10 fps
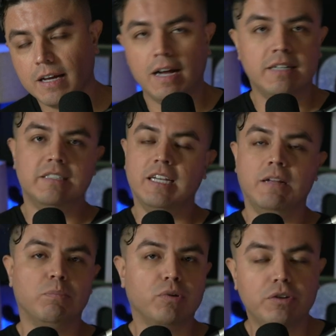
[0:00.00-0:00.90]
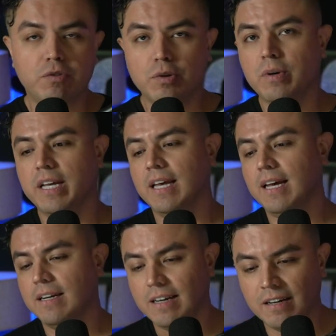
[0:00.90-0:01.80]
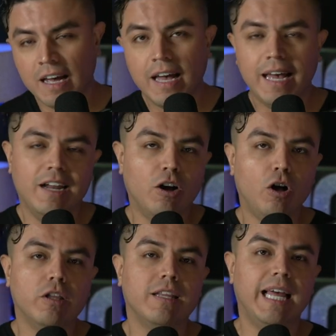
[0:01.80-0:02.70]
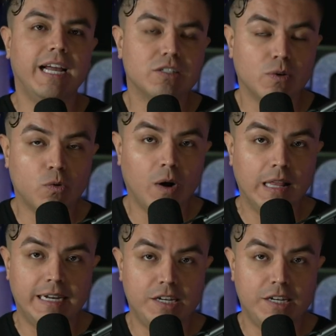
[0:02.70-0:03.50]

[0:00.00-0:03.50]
content, previewing it, and all the layers of quality